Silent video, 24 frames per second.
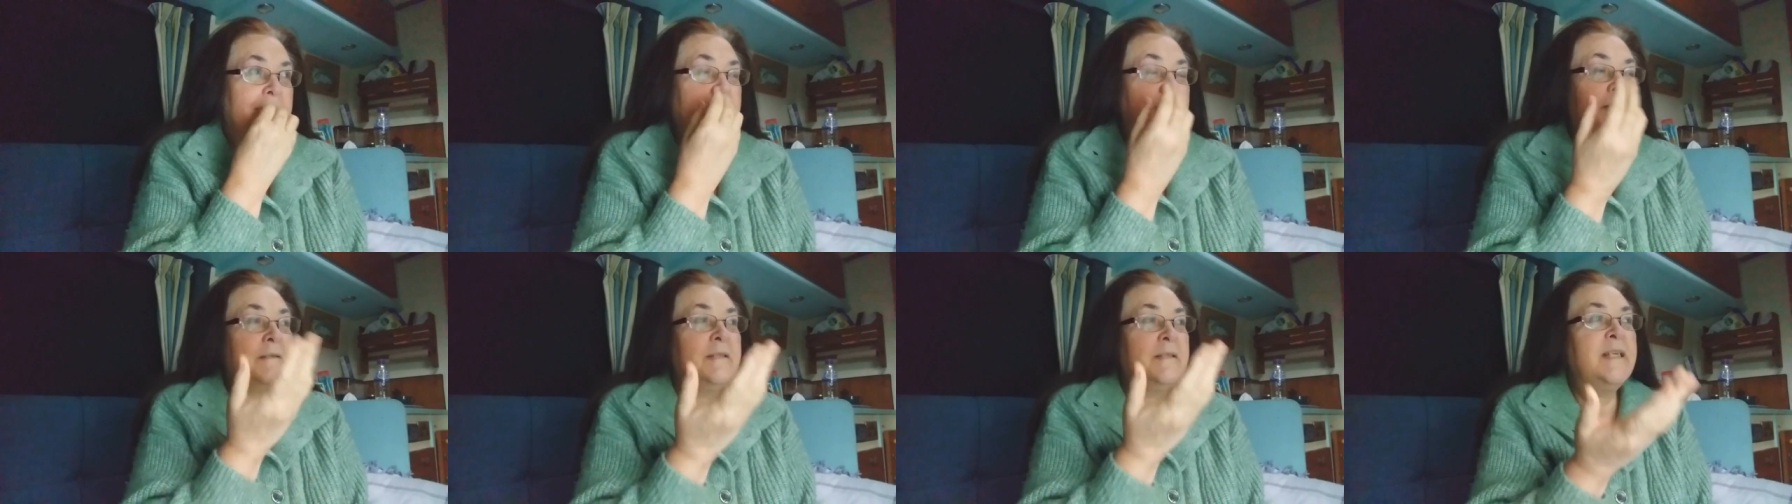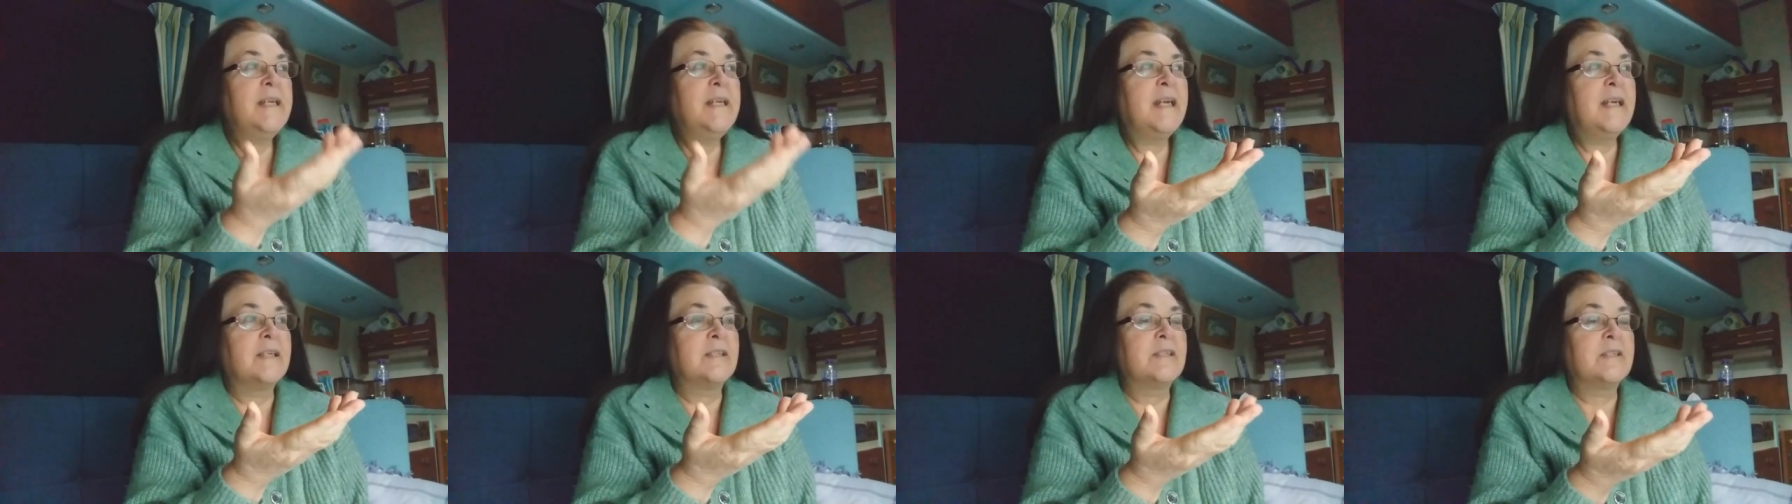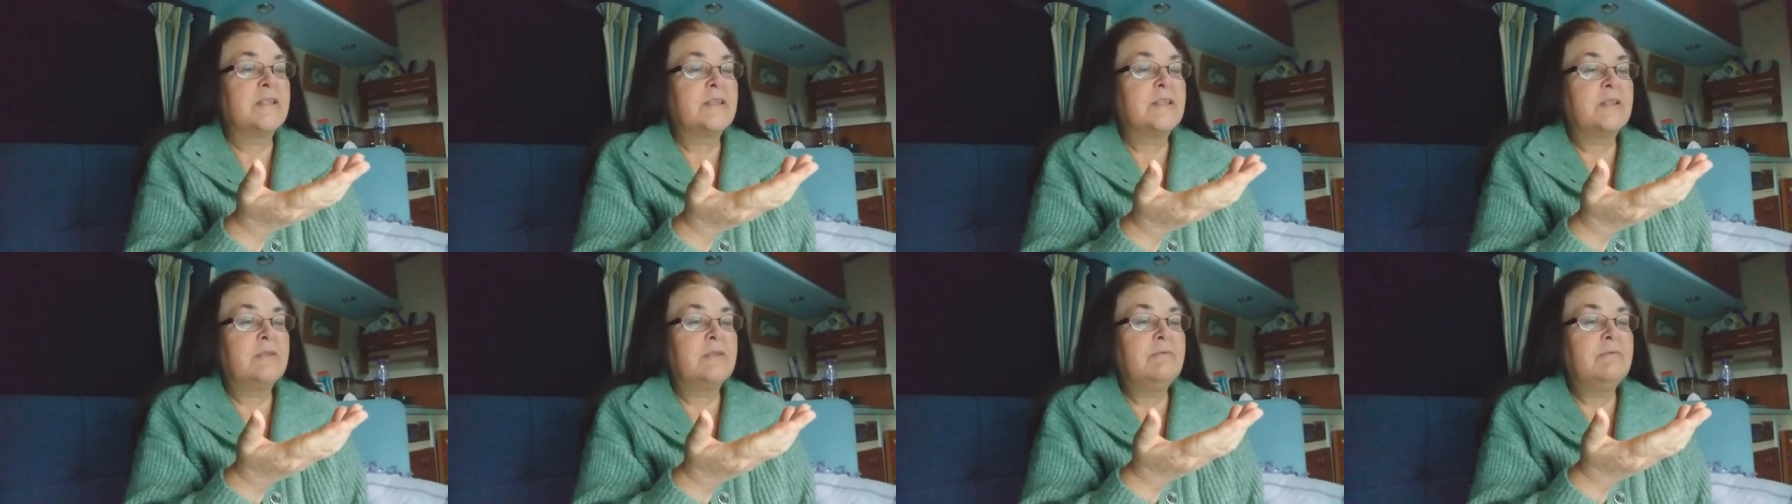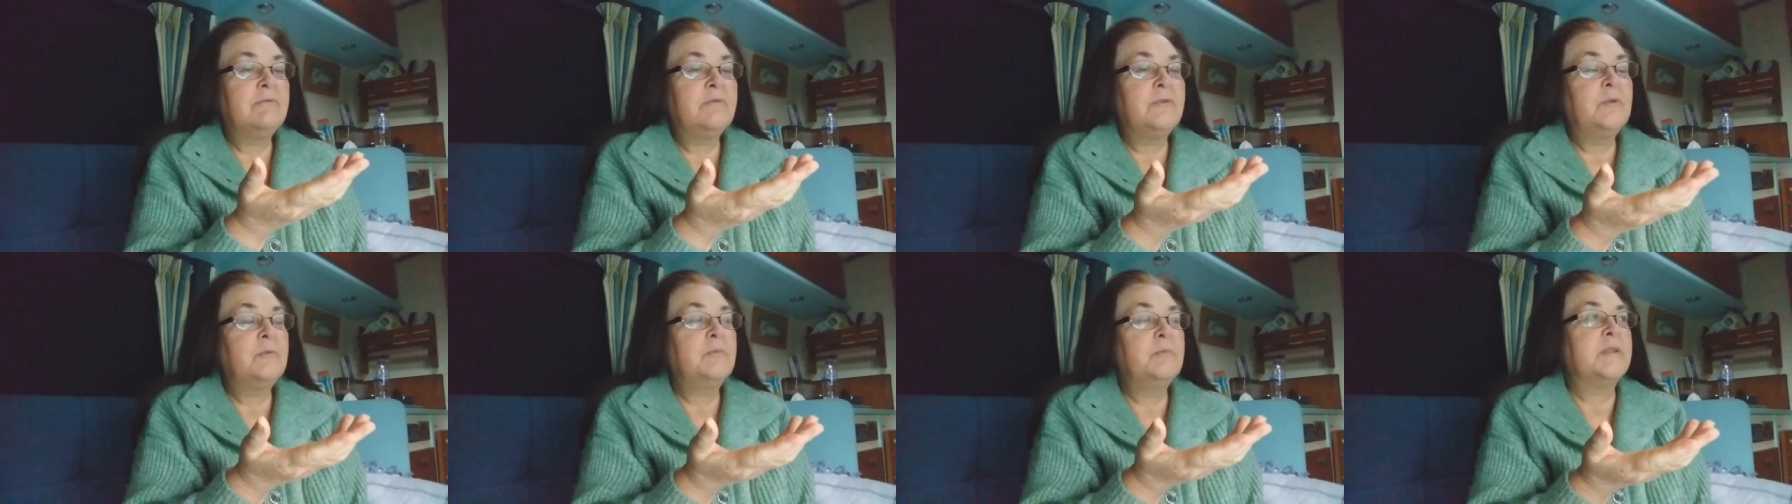And the Asch
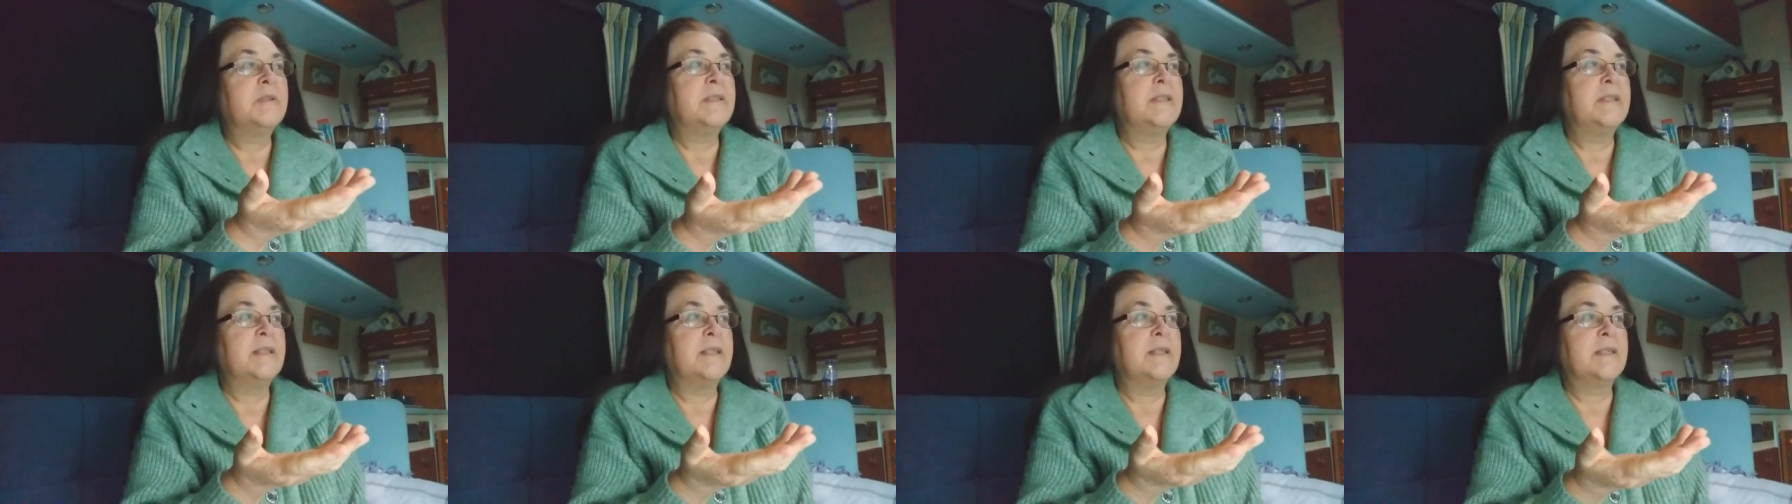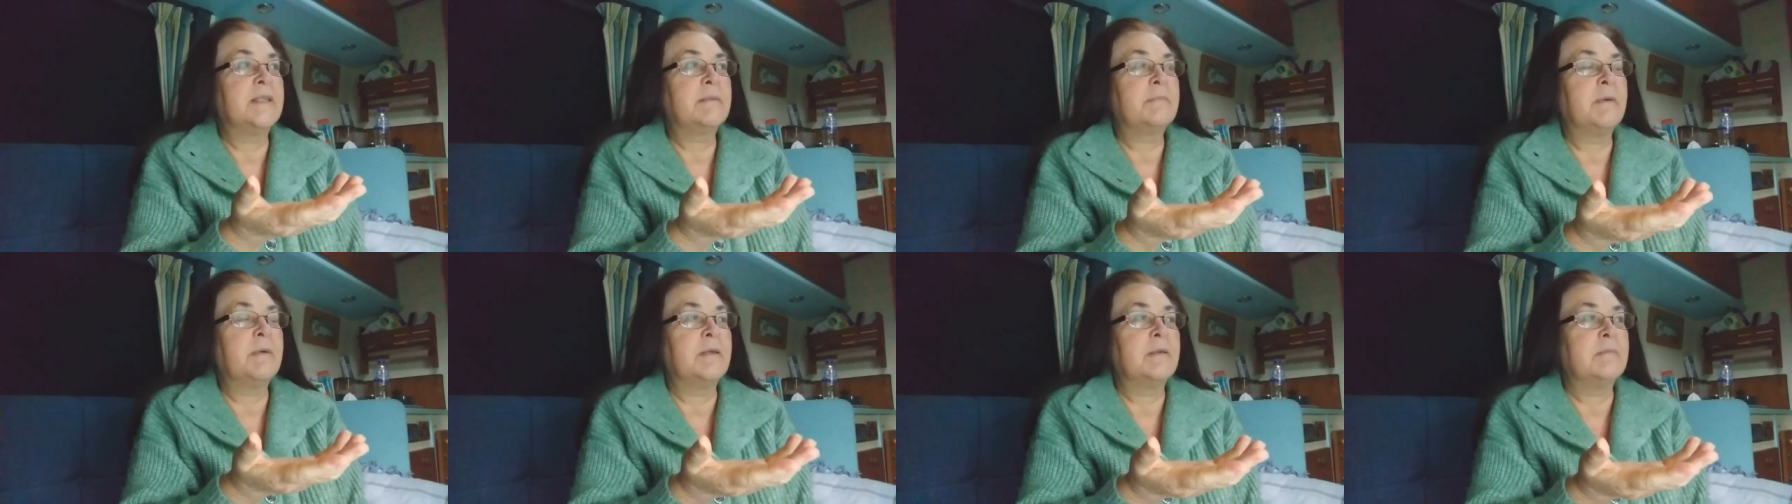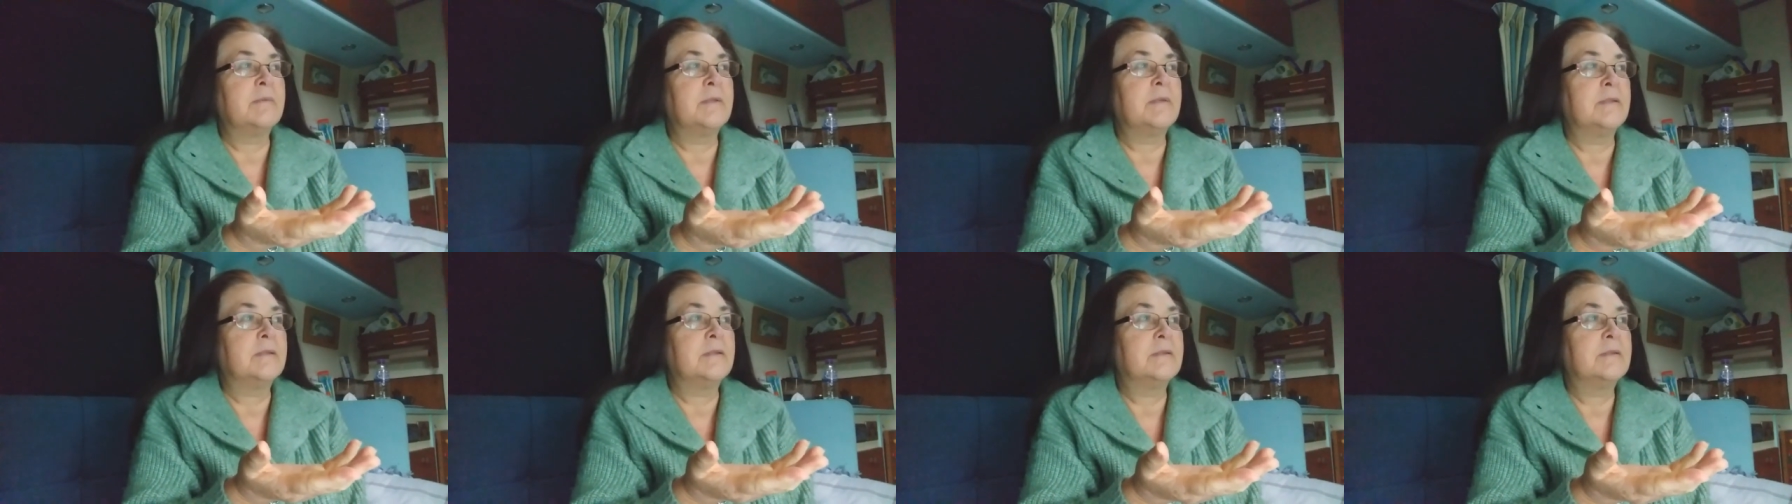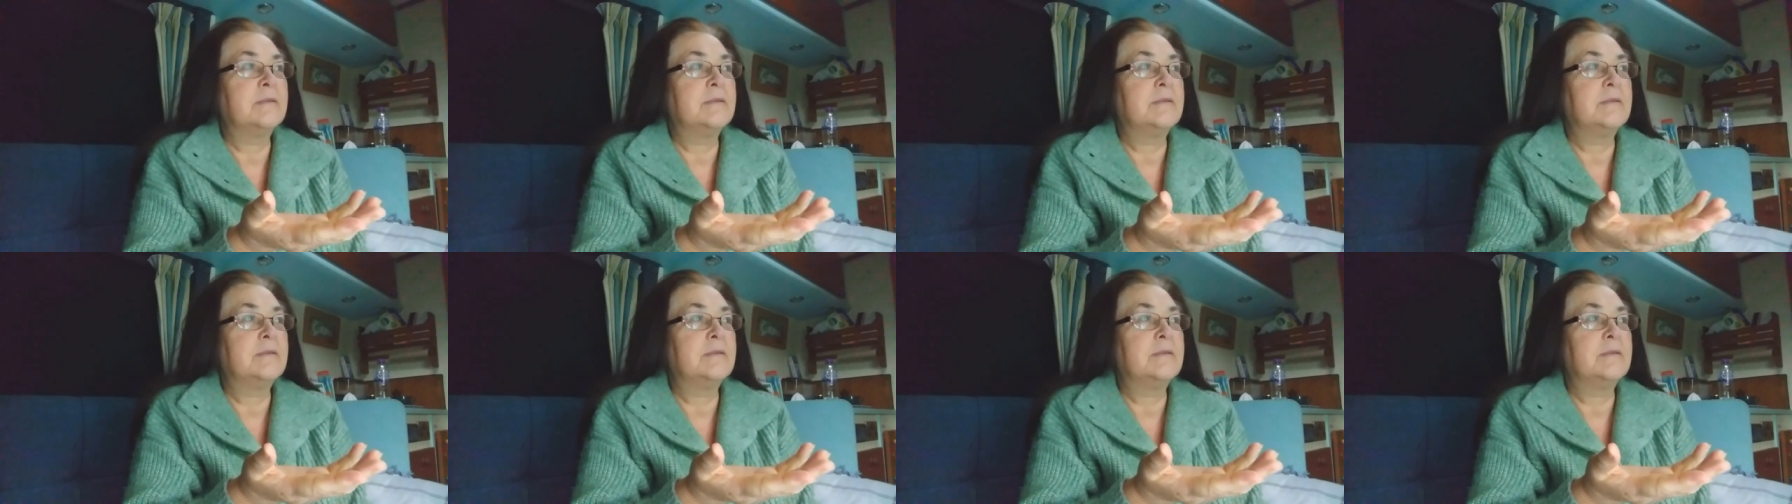conformity experiment,